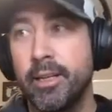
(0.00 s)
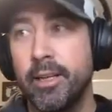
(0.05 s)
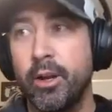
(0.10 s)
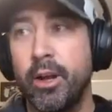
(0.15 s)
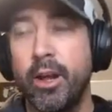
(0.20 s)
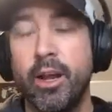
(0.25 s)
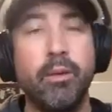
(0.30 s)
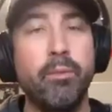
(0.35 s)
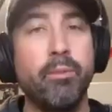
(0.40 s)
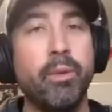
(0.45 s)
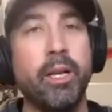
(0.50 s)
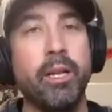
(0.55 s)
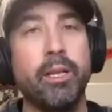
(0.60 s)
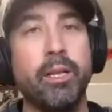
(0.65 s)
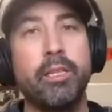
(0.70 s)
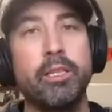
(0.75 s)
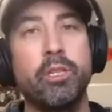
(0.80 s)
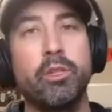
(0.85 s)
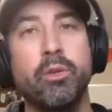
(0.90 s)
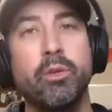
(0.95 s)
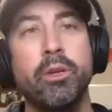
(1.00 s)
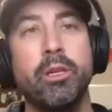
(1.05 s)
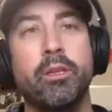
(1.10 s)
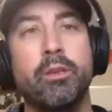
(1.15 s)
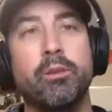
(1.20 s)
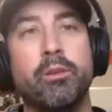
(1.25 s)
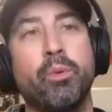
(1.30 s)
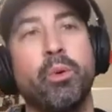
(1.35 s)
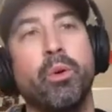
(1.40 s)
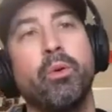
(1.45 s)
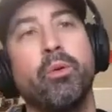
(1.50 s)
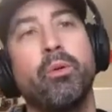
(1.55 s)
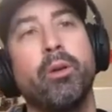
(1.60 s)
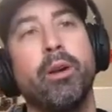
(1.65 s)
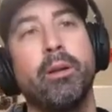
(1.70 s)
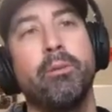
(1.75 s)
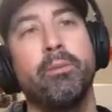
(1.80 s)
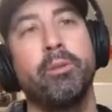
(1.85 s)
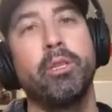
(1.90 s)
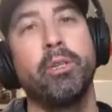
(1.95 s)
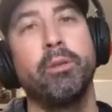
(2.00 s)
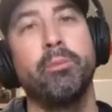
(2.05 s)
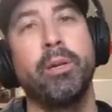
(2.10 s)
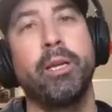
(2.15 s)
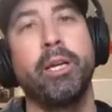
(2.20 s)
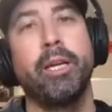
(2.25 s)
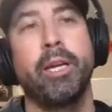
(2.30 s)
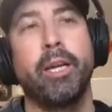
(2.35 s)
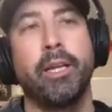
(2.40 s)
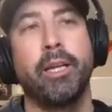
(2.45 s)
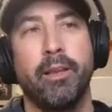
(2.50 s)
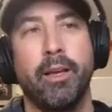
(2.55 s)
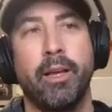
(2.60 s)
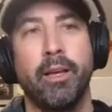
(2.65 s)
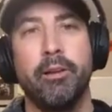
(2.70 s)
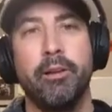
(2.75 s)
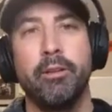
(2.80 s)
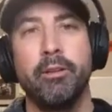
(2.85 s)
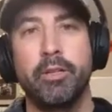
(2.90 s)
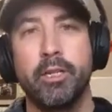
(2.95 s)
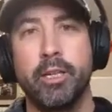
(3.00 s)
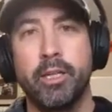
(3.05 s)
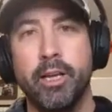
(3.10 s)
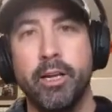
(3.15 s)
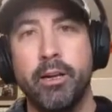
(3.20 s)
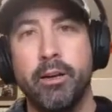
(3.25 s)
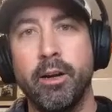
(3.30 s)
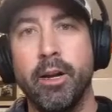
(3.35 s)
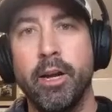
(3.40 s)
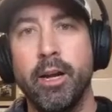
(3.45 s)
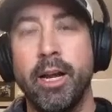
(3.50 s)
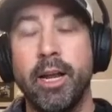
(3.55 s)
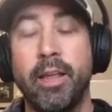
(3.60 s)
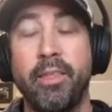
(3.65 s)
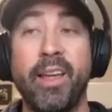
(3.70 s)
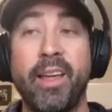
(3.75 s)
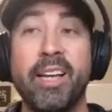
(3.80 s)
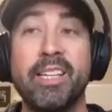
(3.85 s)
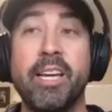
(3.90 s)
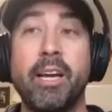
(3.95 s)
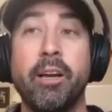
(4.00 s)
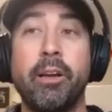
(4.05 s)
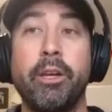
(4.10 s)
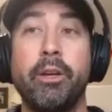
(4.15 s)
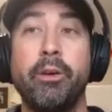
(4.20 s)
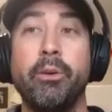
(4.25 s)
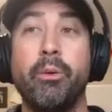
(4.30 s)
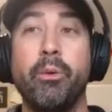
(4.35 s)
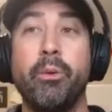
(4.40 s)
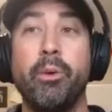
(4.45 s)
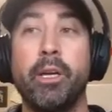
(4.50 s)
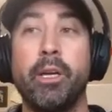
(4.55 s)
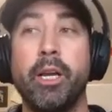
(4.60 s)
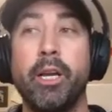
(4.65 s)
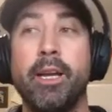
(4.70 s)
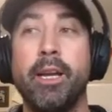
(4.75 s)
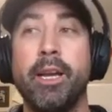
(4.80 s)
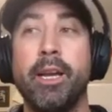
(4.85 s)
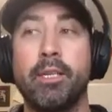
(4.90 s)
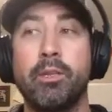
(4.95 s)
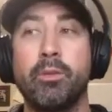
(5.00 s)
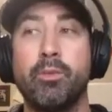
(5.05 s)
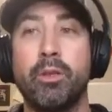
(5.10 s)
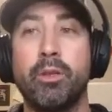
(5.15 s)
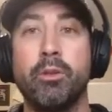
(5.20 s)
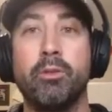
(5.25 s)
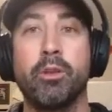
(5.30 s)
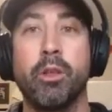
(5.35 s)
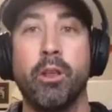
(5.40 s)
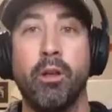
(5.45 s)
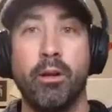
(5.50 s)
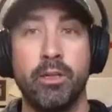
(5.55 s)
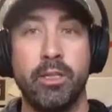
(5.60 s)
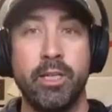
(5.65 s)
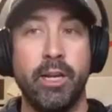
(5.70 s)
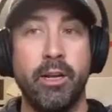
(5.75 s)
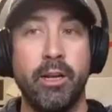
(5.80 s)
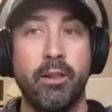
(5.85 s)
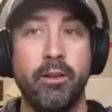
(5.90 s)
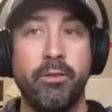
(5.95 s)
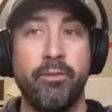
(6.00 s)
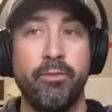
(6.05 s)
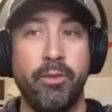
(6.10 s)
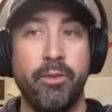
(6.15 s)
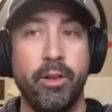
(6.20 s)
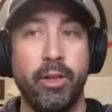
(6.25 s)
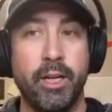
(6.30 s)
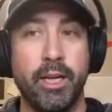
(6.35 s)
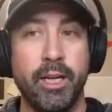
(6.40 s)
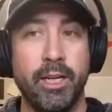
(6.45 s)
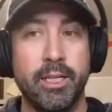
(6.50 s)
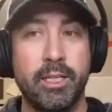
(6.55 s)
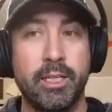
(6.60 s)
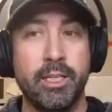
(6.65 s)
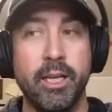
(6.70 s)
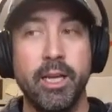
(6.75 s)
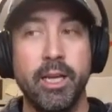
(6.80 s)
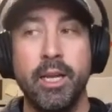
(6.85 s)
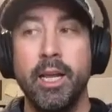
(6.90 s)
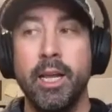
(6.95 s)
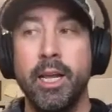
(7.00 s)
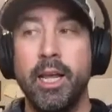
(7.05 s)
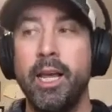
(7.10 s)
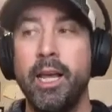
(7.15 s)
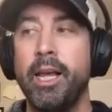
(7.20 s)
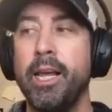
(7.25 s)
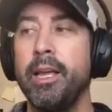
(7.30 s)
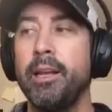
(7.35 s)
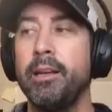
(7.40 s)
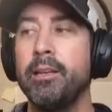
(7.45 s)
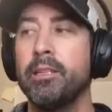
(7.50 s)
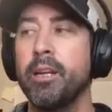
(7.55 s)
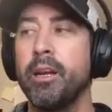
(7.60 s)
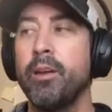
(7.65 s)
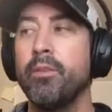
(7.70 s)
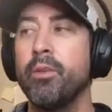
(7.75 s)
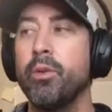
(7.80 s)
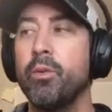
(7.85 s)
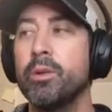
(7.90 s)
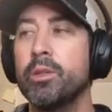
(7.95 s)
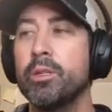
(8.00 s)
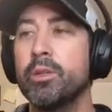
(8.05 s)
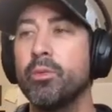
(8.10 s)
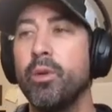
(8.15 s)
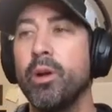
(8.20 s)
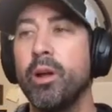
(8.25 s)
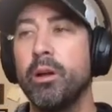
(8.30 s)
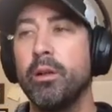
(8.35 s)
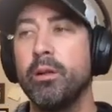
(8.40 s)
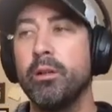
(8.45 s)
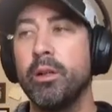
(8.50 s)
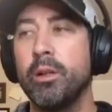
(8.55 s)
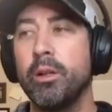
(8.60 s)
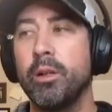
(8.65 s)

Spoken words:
Anybody that's joined to the program should be getting that newsletter, and that's how you connect with those long tail affiliates. And every once in a while,